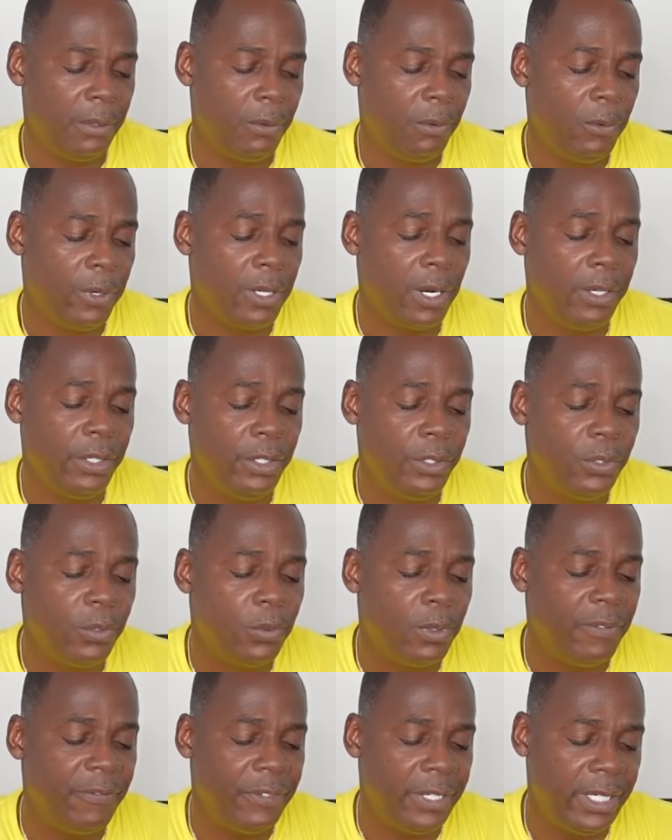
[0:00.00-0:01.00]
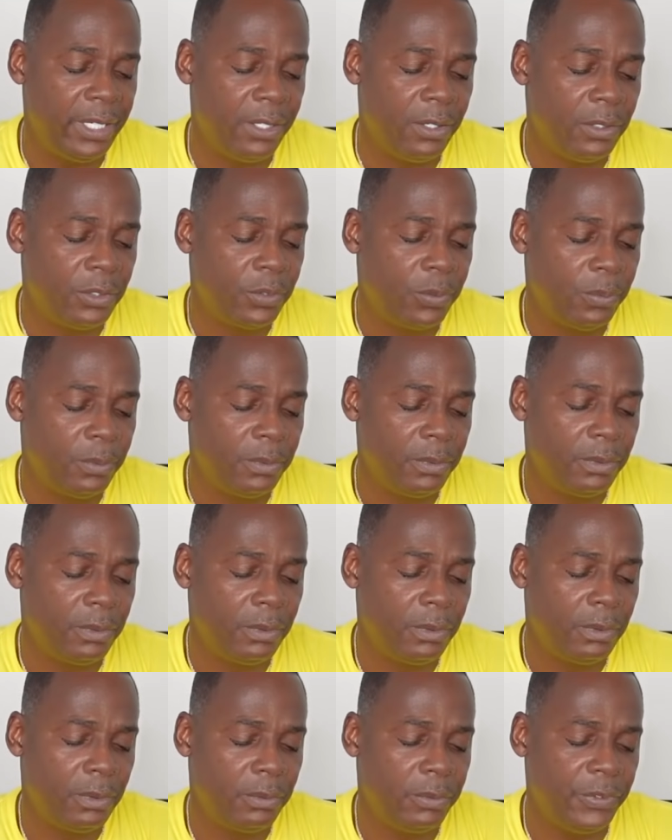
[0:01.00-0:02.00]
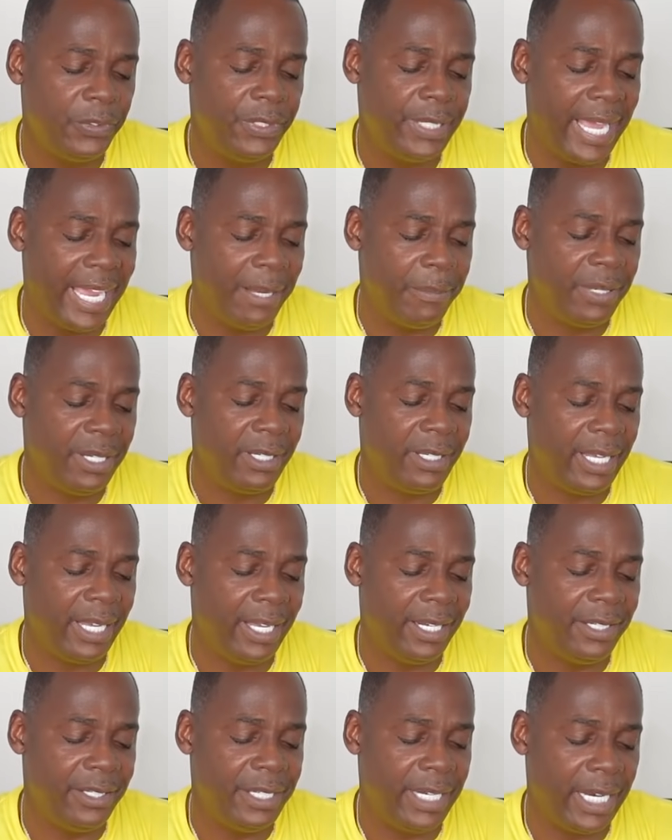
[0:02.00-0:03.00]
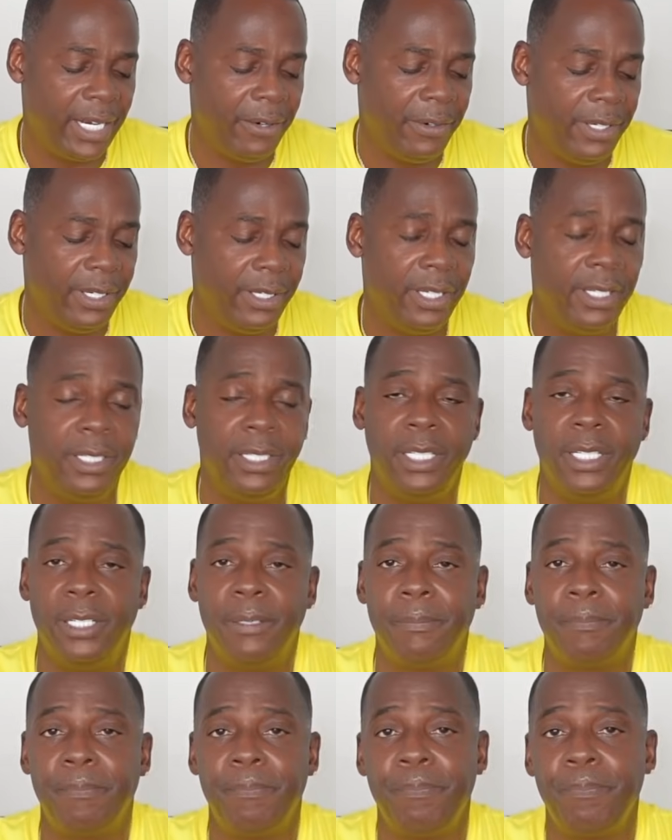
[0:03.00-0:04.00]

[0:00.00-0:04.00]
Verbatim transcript: When are you doing videos with Damon and Darian again.